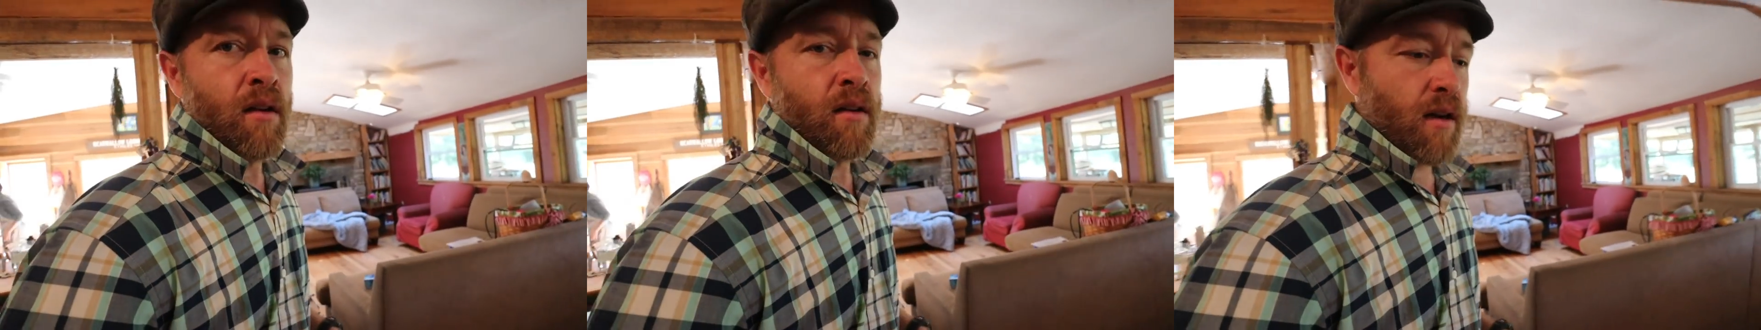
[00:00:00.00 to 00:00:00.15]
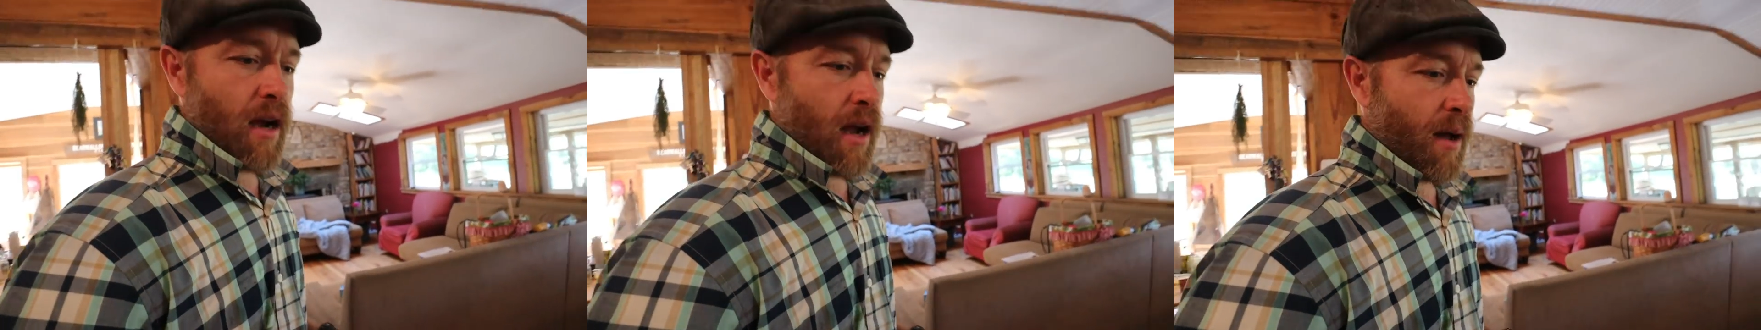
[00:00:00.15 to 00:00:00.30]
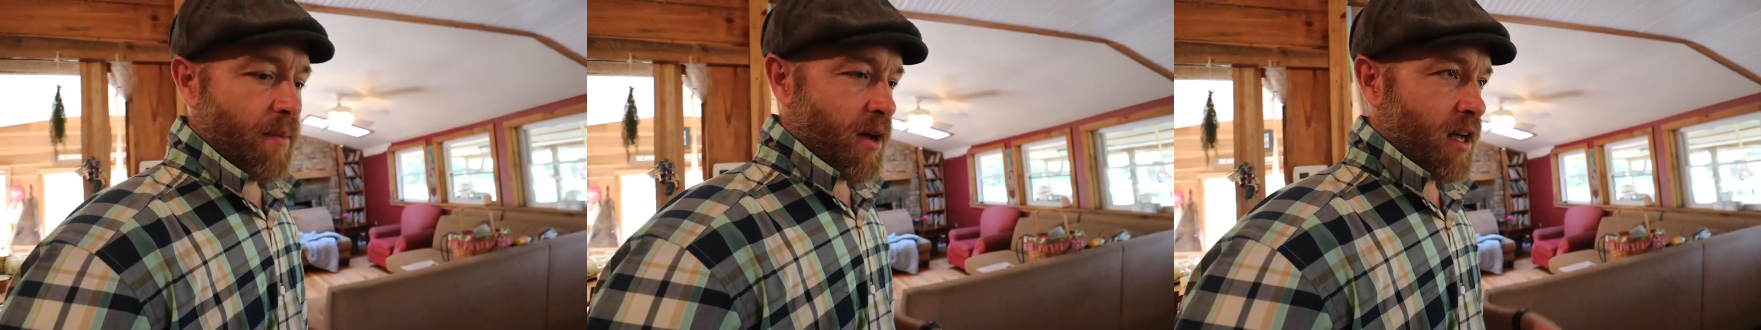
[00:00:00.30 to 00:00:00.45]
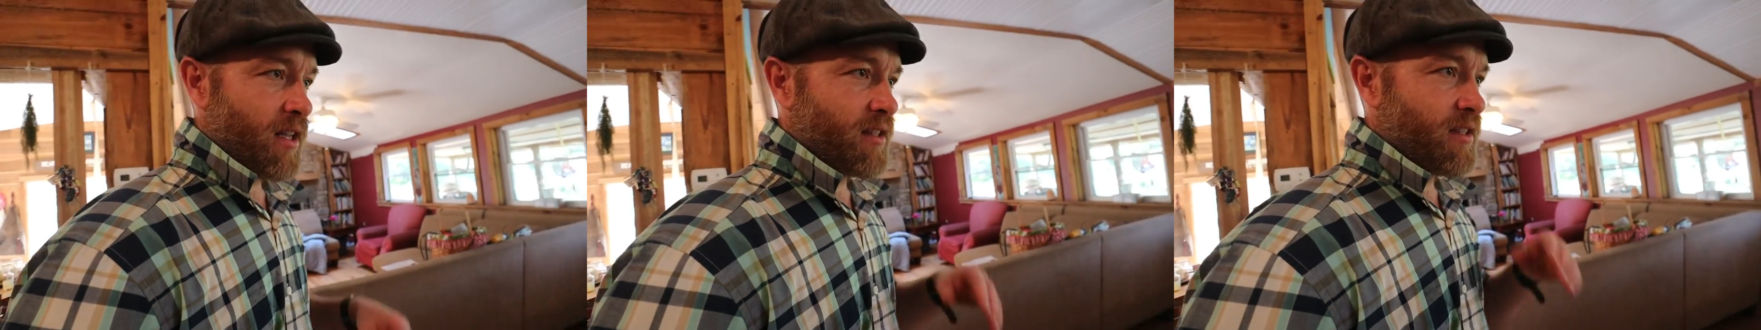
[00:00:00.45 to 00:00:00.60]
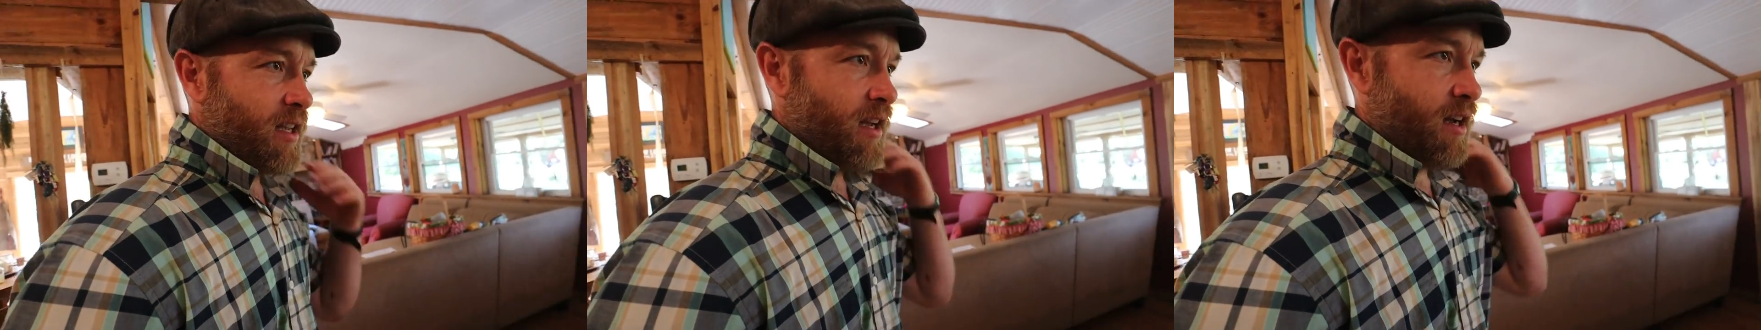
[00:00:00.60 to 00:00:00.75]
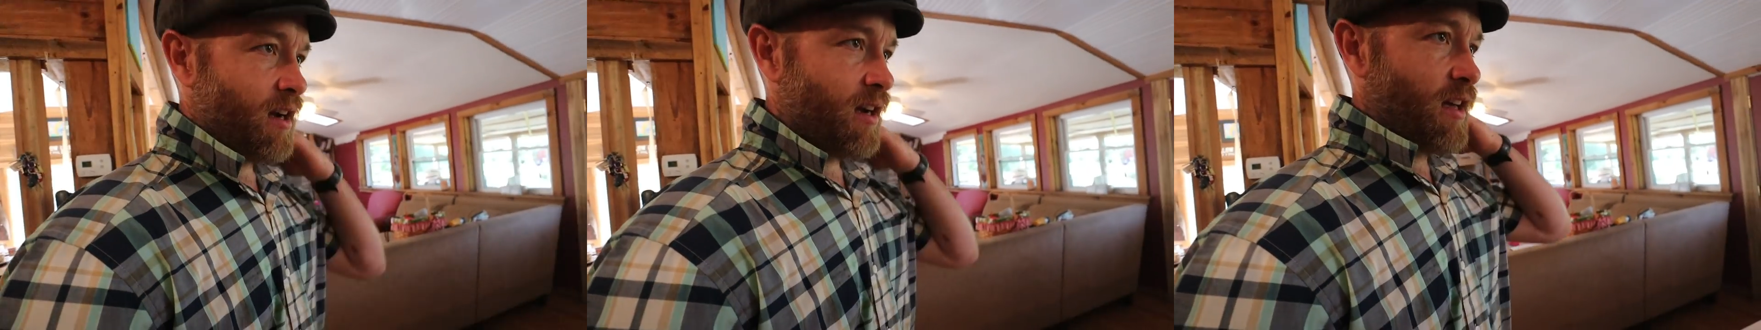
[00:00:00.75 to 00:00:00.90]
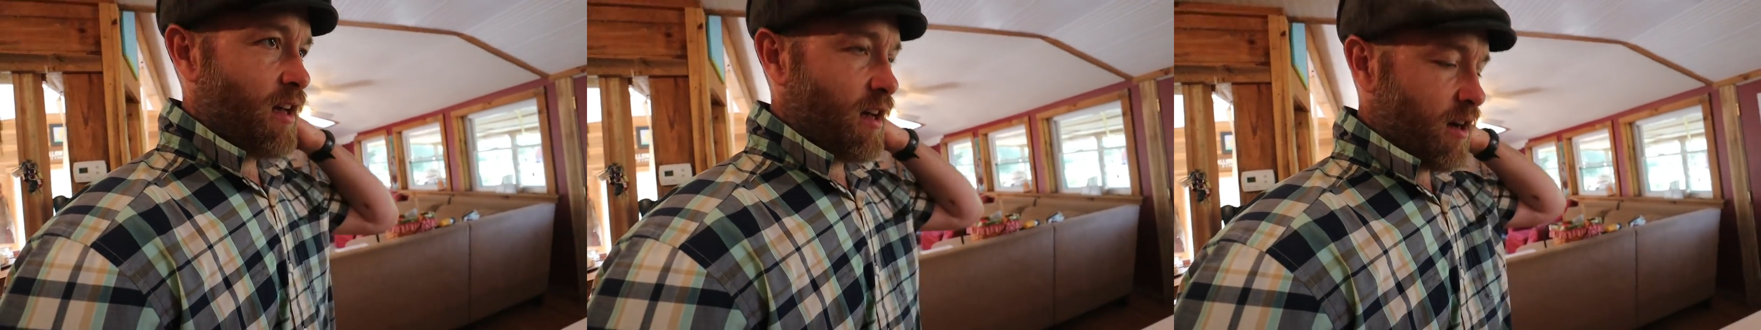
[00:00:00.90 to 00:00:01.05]
Grandma's
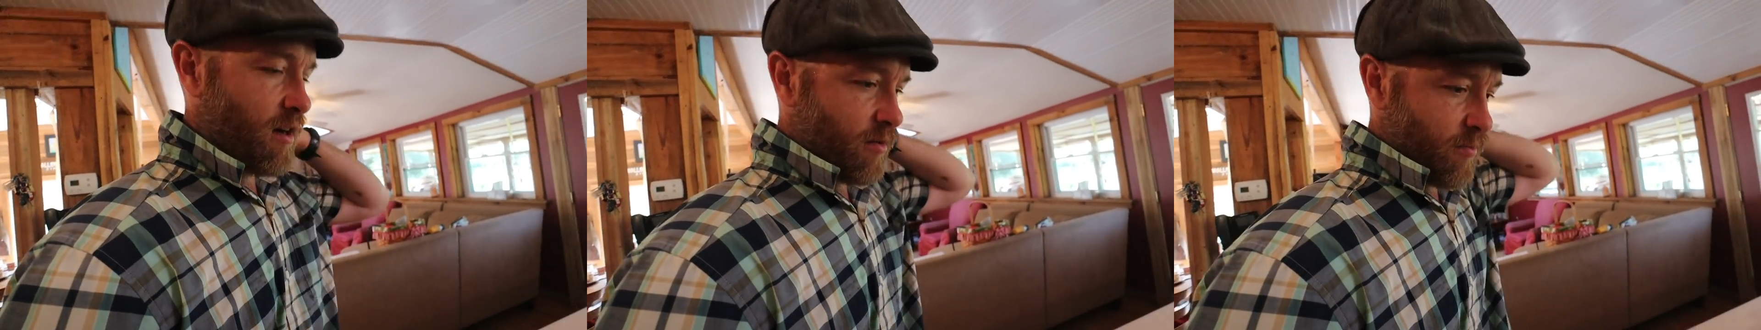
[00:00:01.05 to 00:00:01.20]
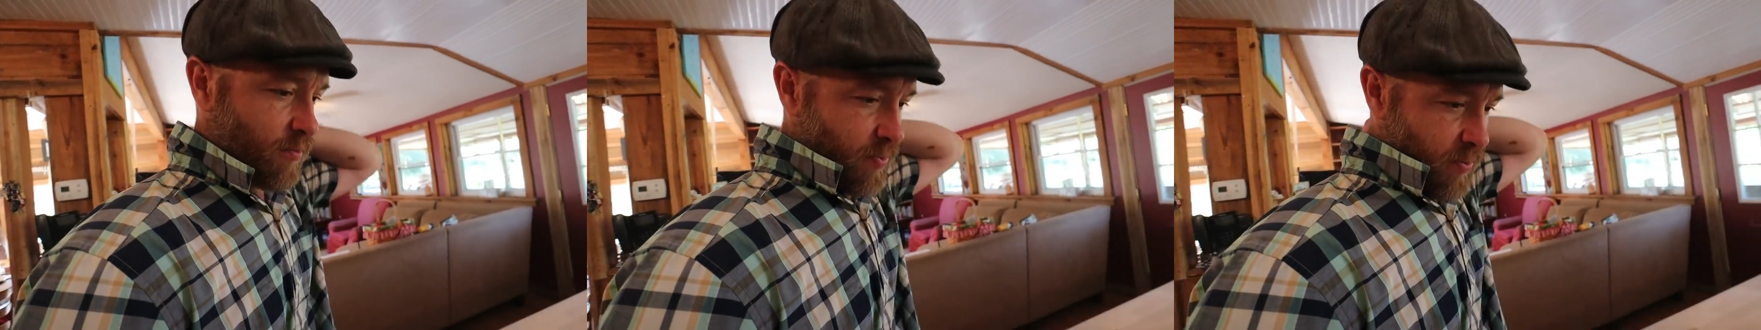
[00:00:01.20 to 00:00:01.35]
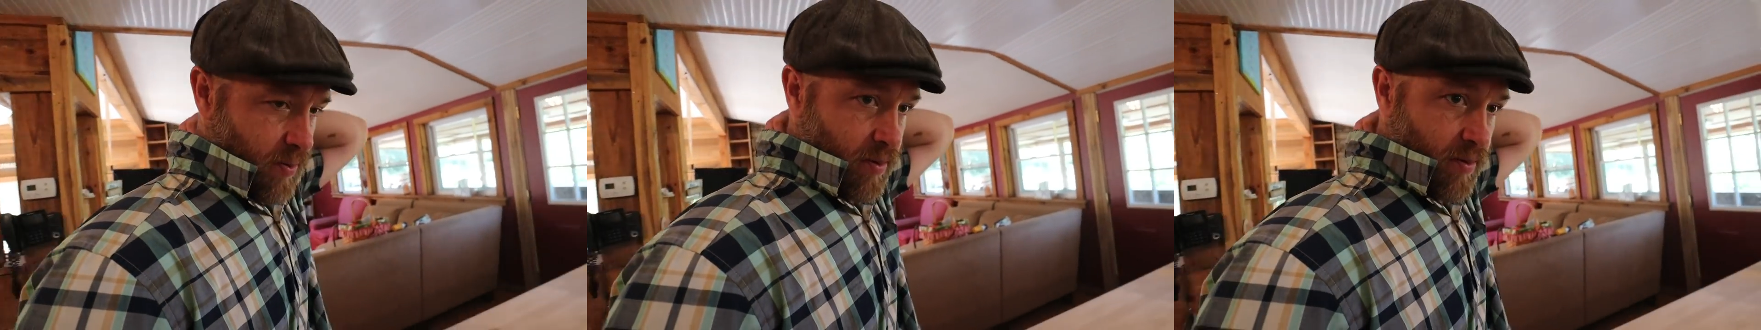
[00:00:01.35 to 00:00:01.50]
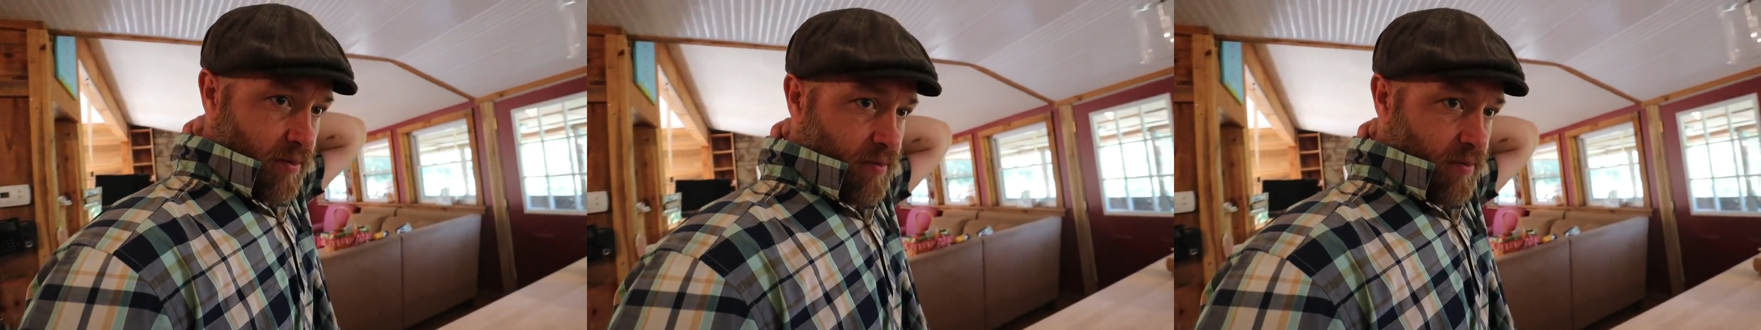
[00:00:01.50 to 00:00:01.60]
here to help